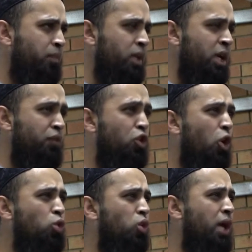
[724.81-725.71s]
If you go
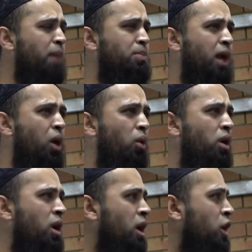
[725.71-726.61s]
to Cape
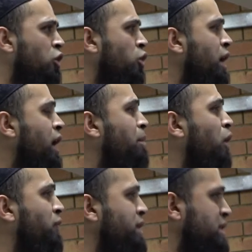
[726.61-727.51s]
Town, you hear about
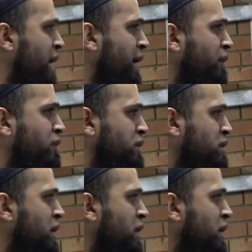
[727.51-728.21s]
the slaves.